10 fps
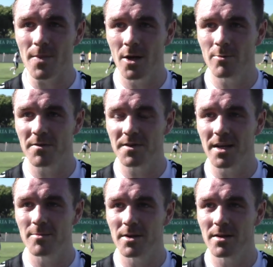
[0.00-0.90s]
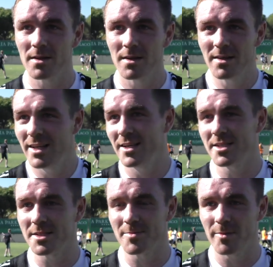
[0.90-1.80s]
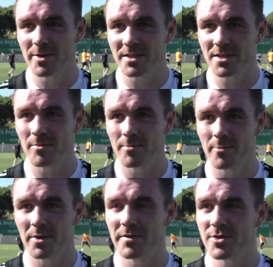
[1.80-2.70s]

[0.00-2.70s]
out with that, but nah, it's been a busy summer, but one I've